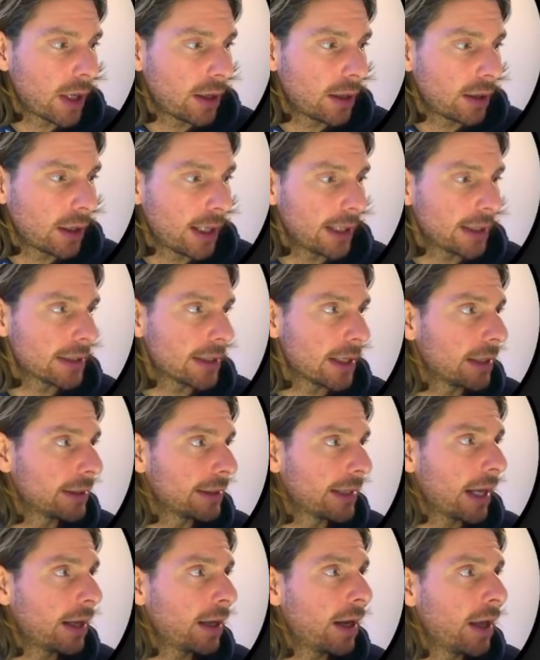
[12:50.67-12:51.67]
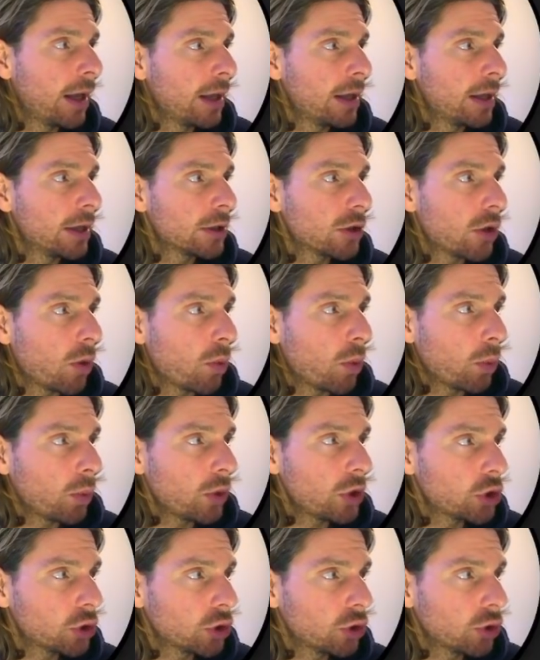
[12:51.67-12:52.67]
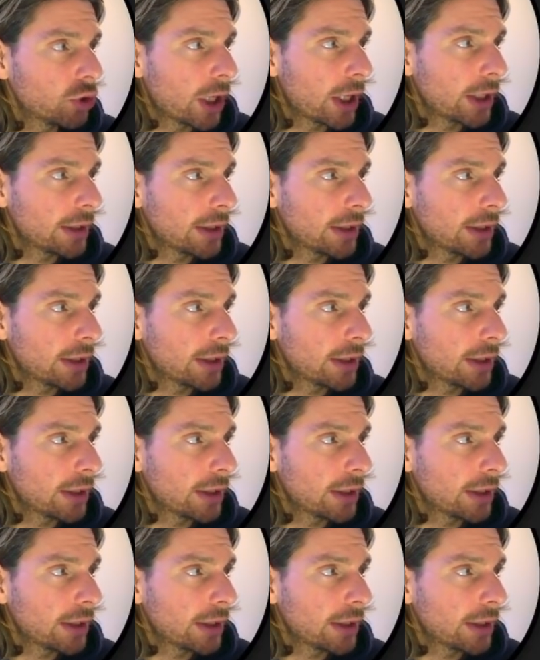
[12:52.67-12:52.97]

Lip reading: is done. So what we should do right